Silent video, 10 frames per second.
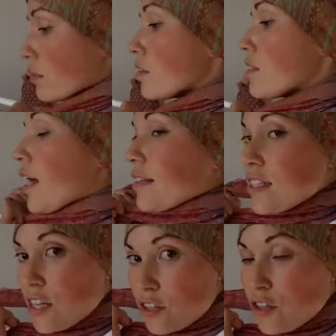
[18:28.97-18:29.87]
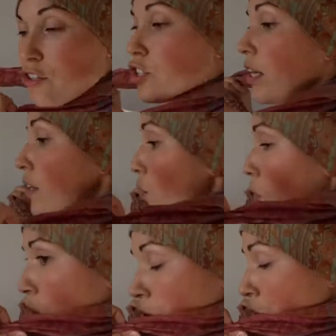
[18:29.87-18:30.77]
tuck this under your chin or
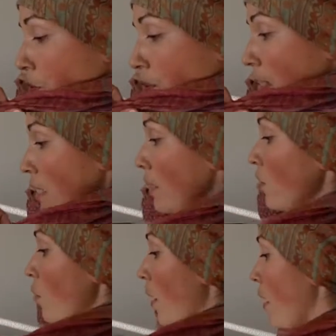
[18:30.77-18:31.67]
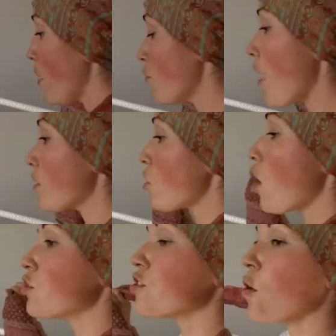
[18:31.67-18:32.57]
hold it with your teeth, either way. In fact,
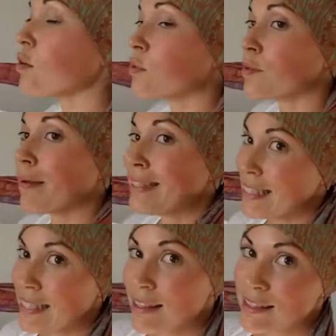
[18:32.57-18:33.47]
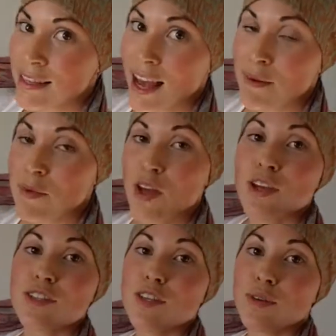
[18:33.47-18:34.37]
I'll just hold it with my teeth this time
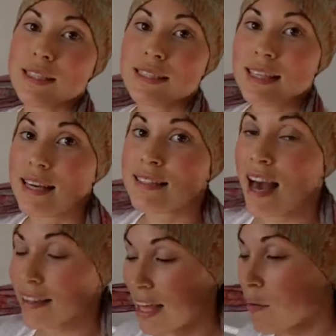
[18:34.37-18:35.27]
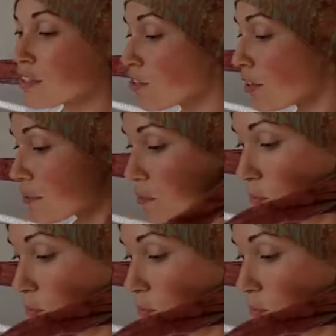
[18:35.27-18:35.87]
so you can see exactly how I do it.